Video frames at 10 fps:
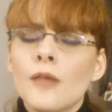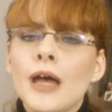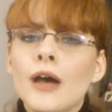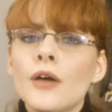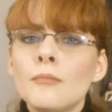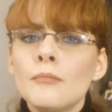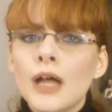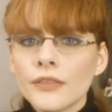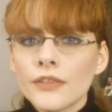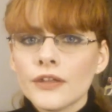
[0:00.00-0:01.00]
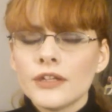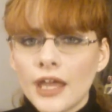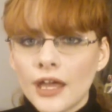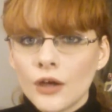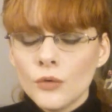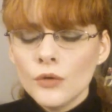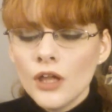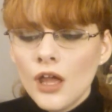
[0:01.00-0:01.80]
about a month now.